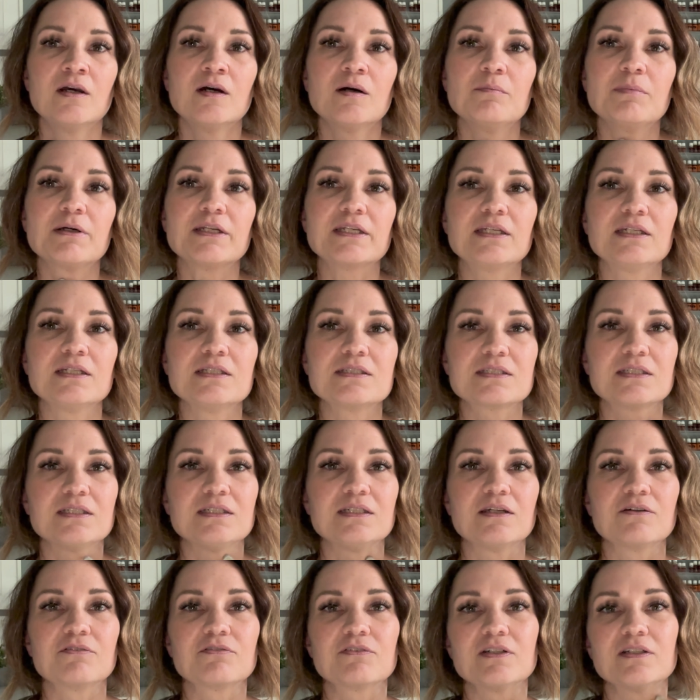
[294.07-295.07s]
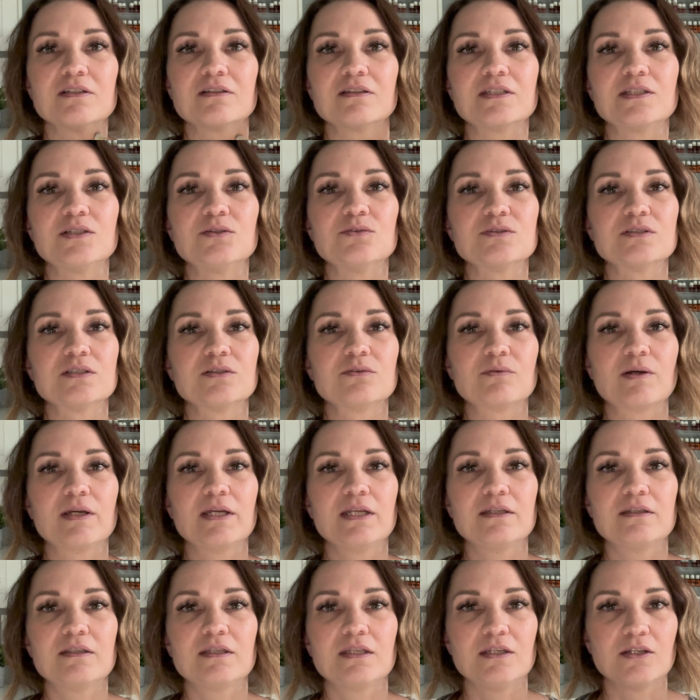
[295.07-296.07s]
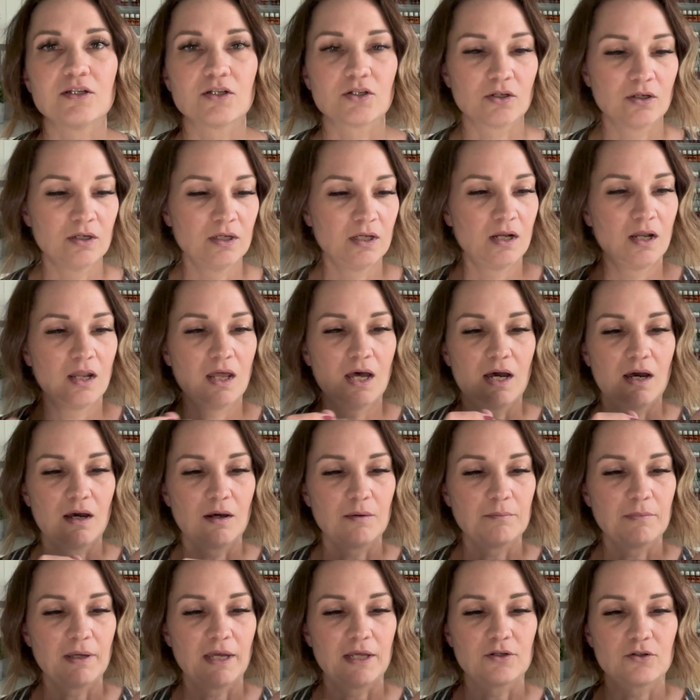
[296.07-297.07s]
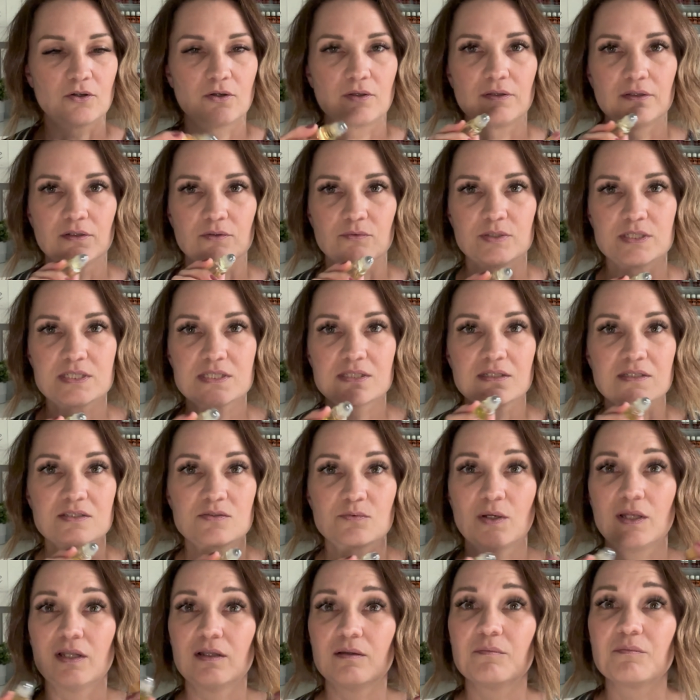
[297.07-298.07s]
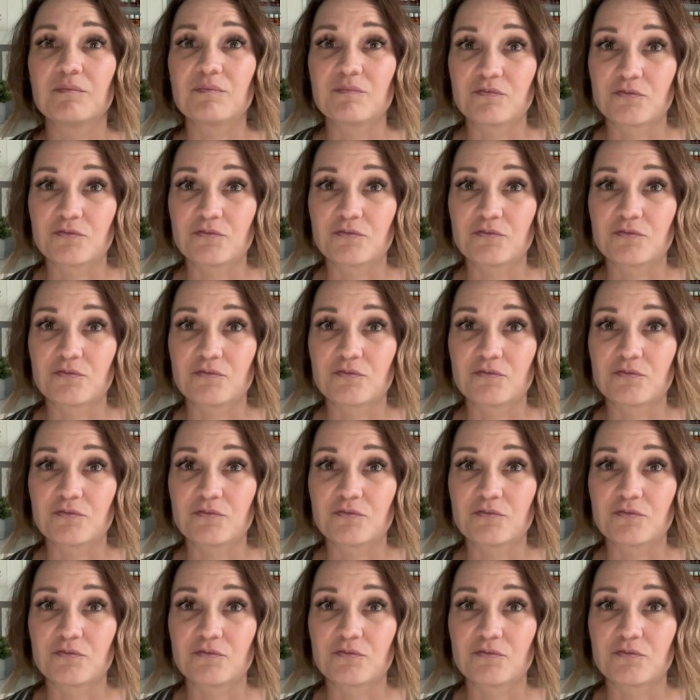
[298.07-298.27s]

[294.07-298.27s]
but kids can definitely use it right here and on their wrist as well.